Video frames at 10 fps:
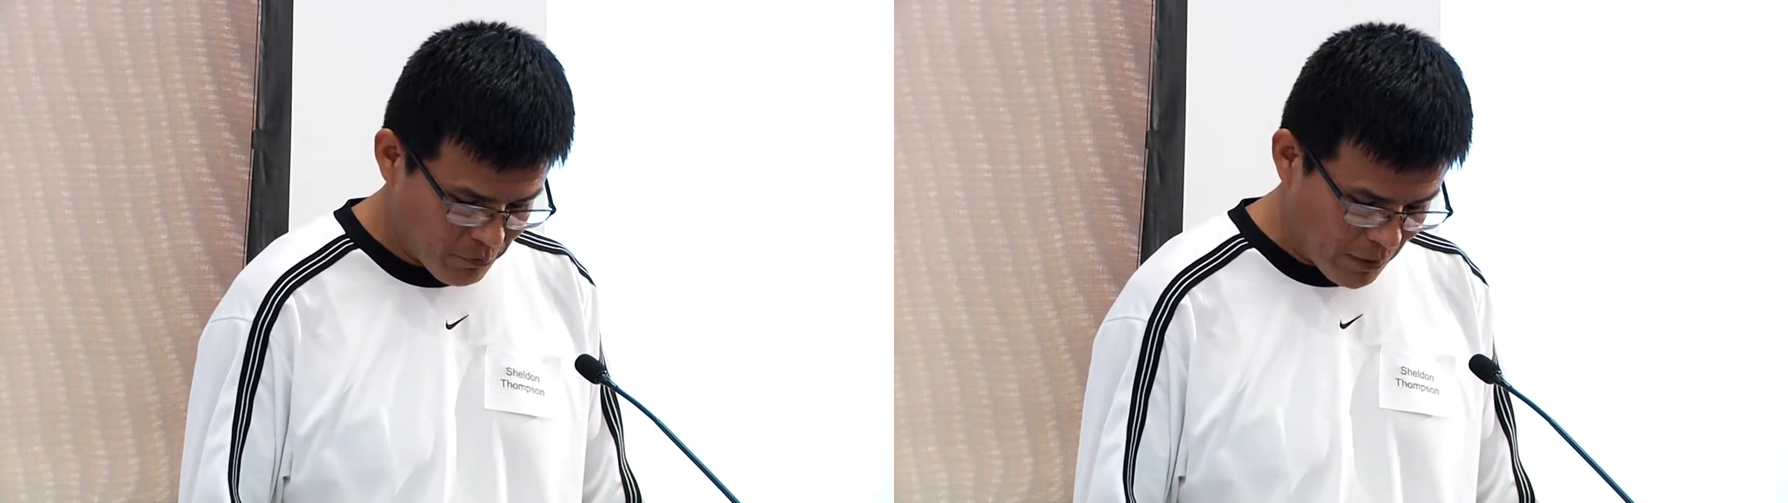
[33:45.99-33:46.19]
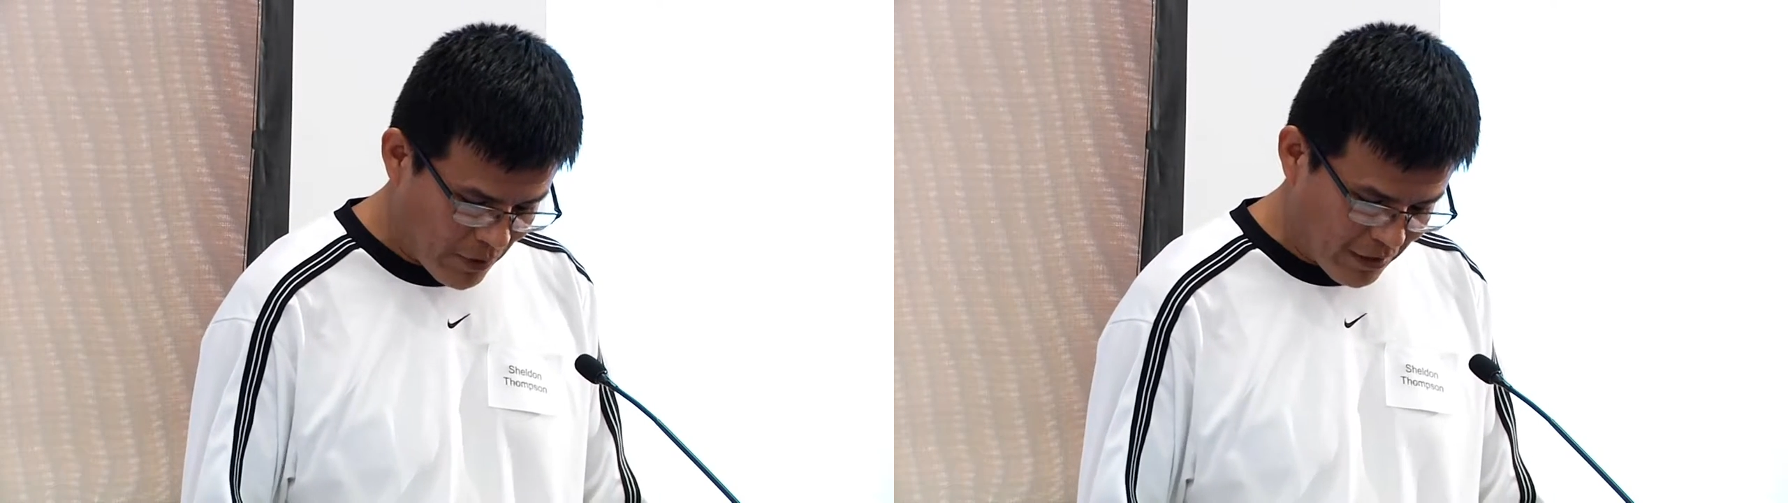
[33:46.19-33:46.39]

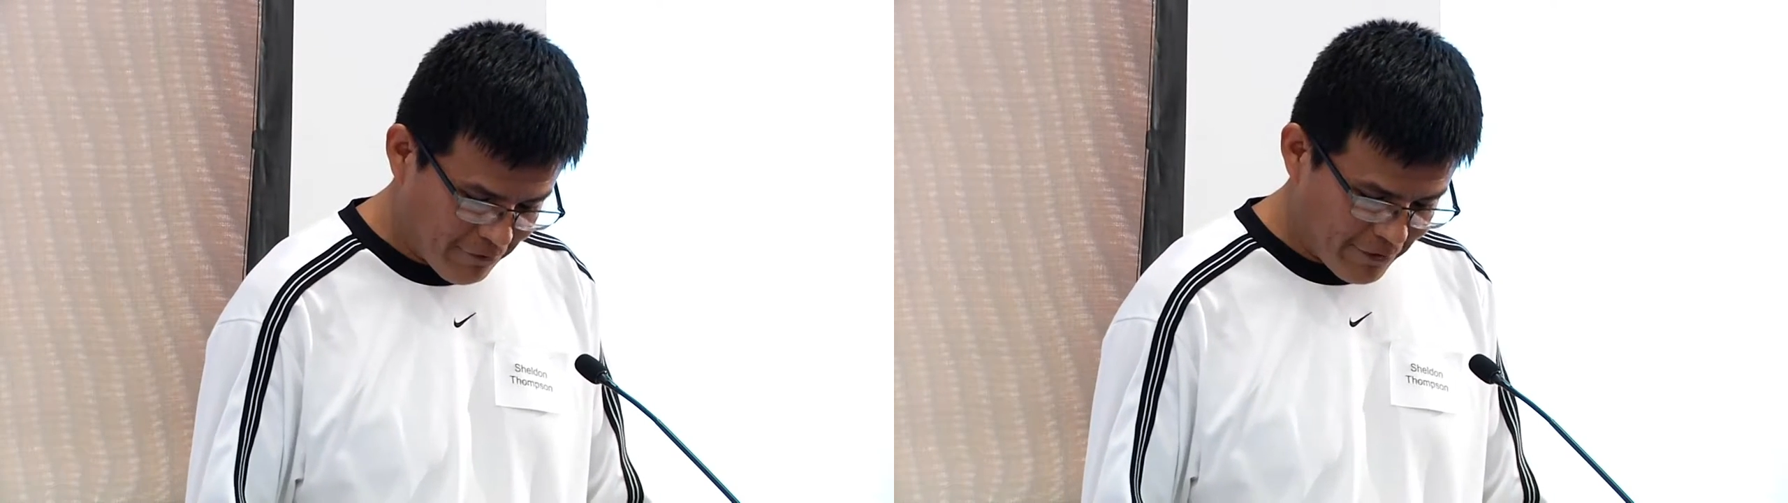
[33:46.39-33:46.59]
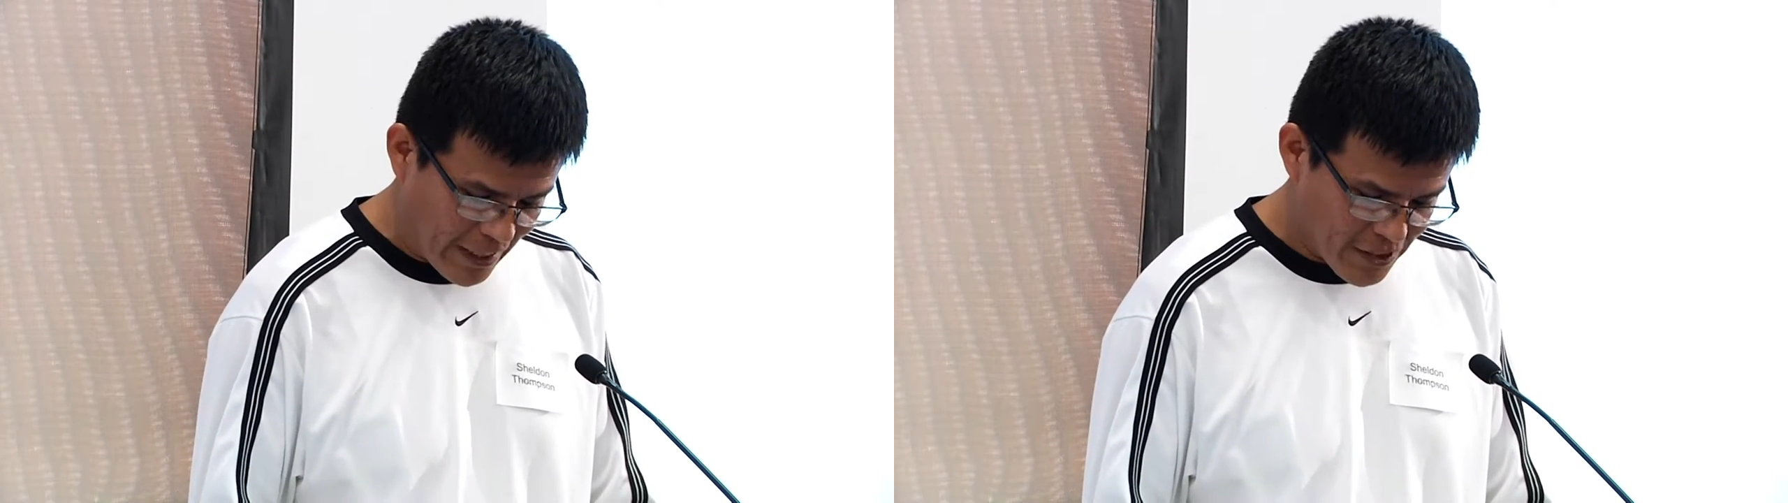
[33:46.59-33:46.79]
My
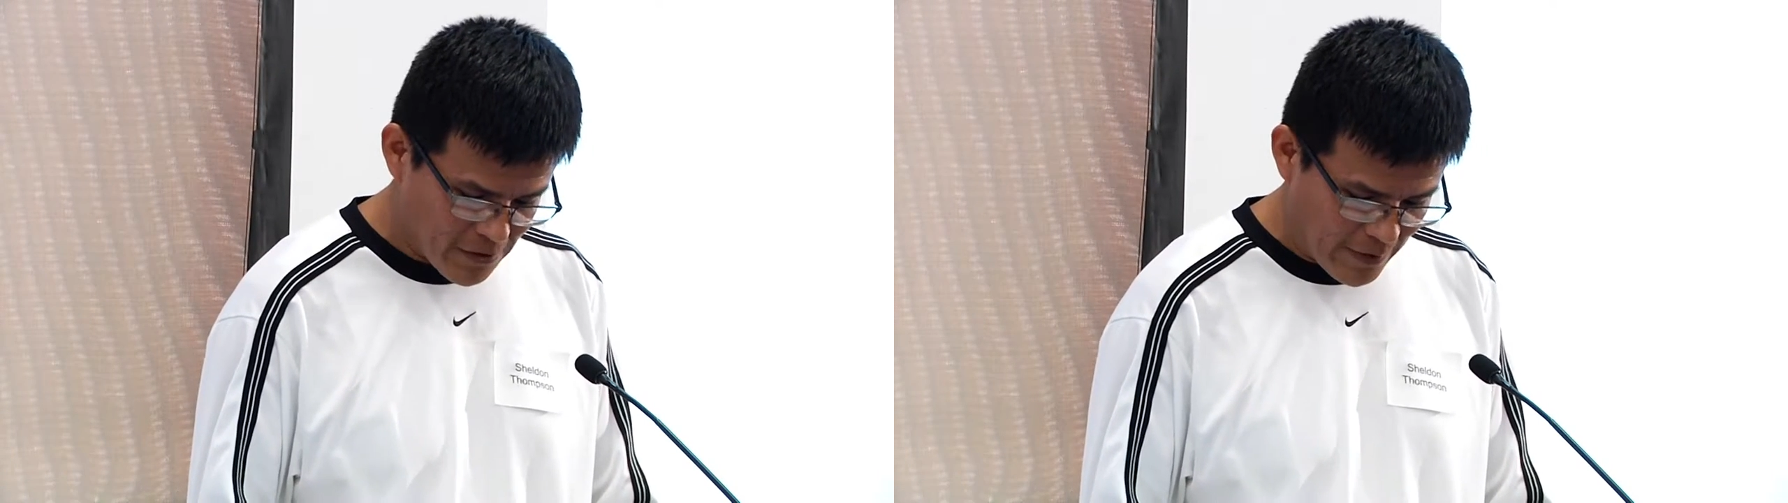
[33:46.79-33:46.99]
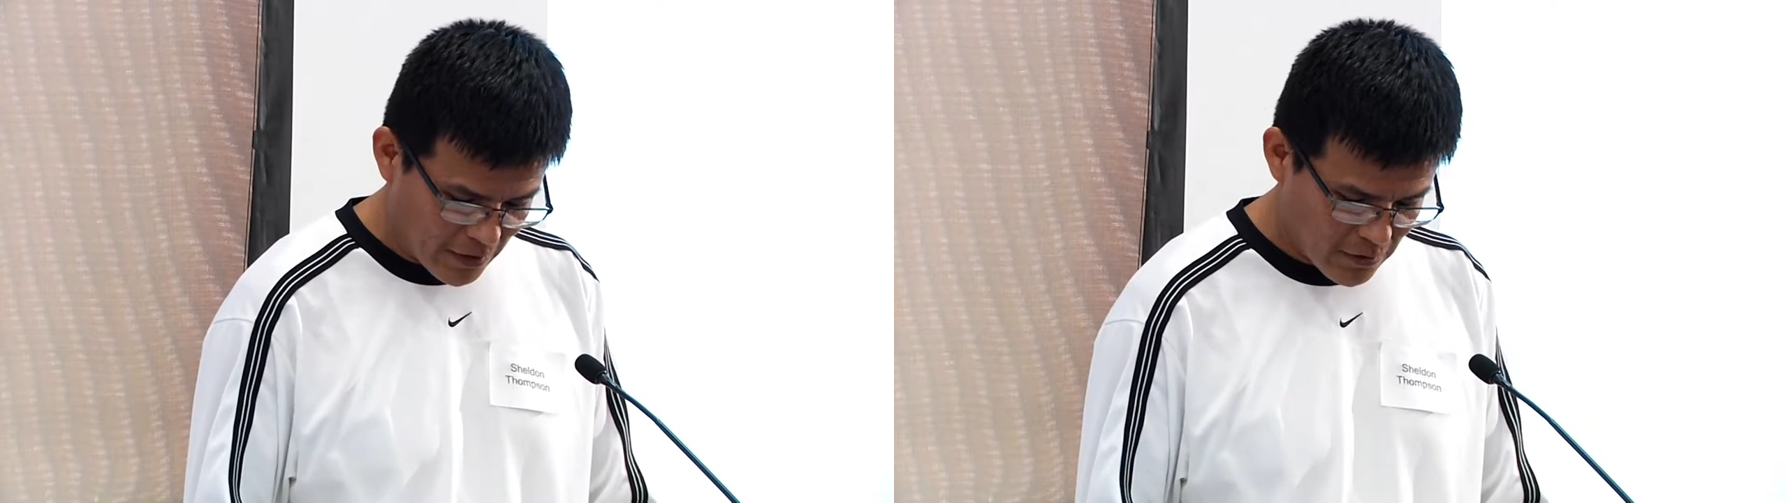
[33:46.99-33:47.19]
mind flashes
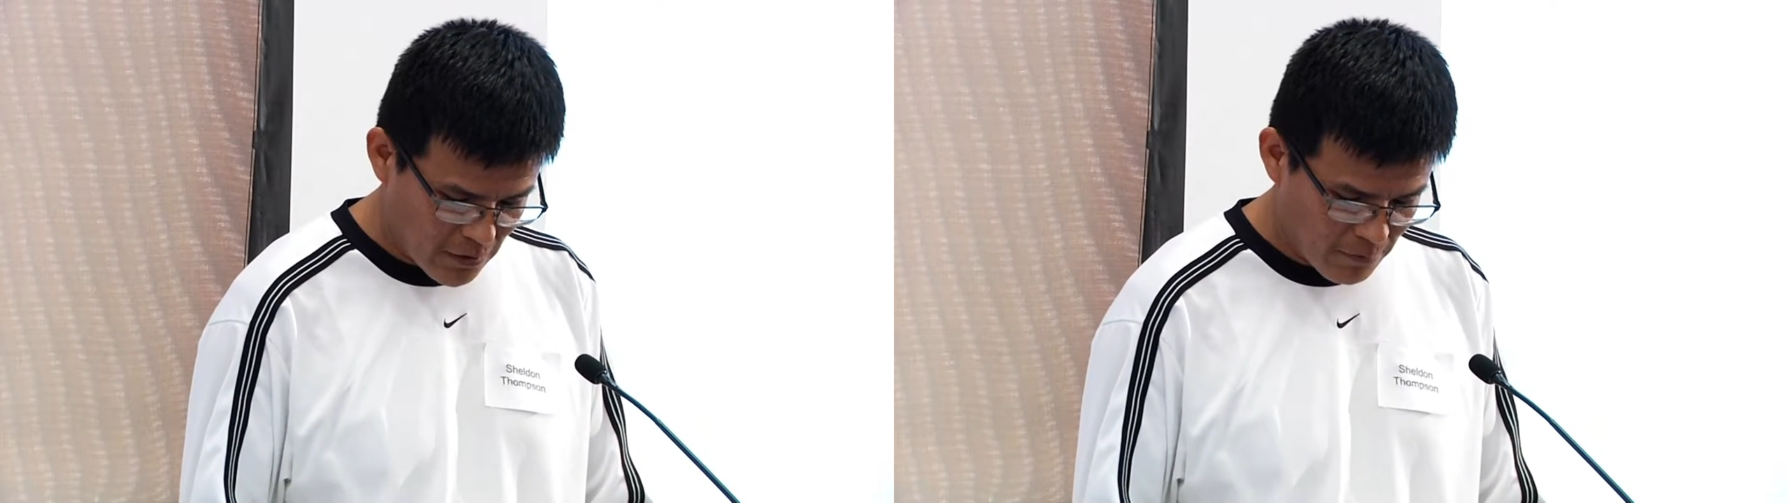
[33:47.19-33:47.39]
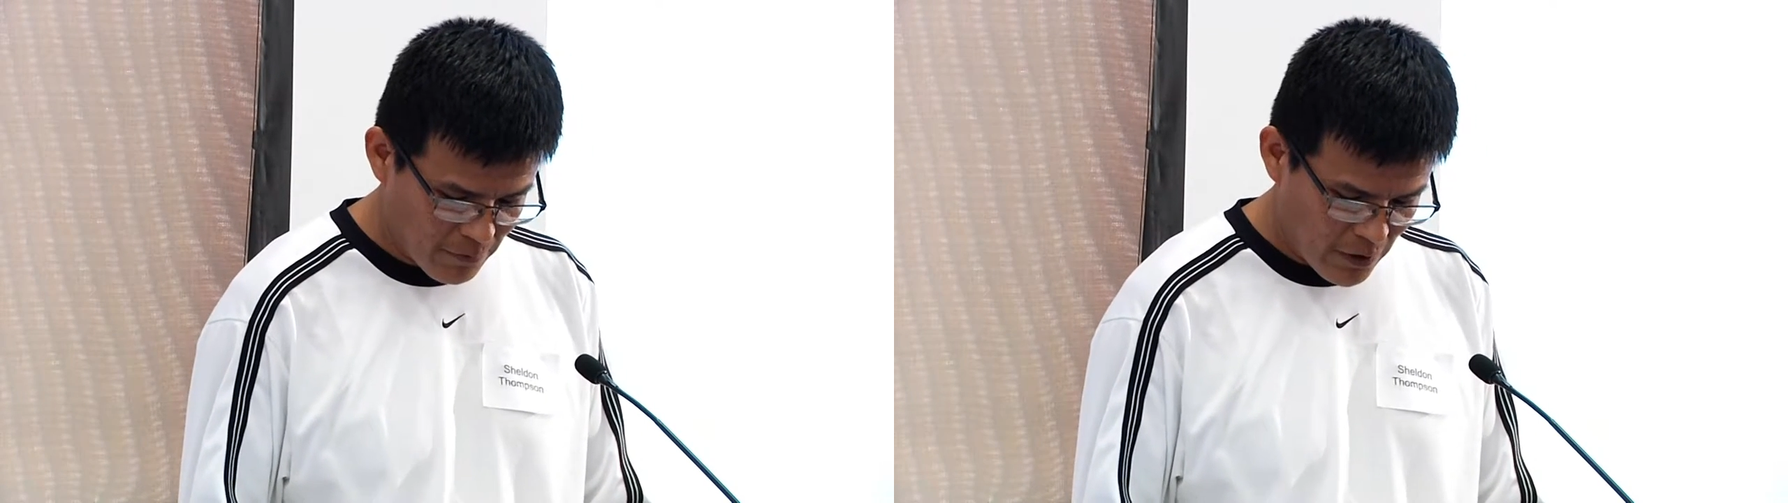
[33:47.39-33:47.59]
back to
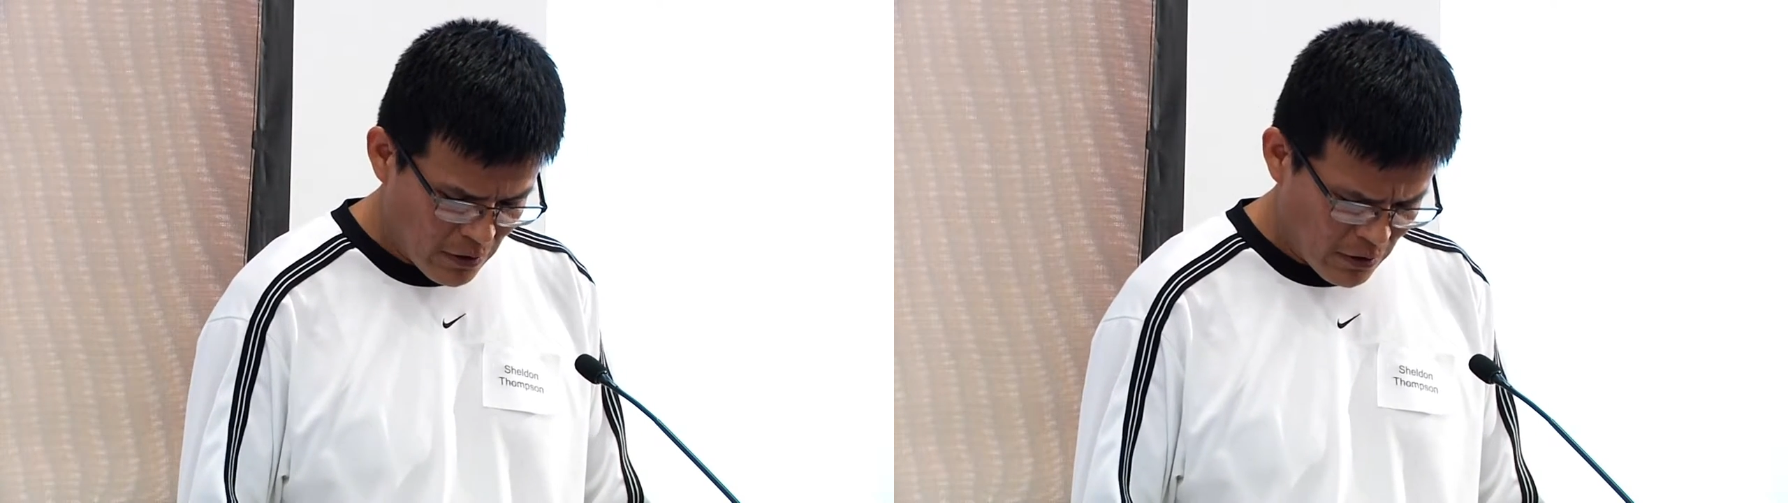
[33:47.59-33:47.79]
them.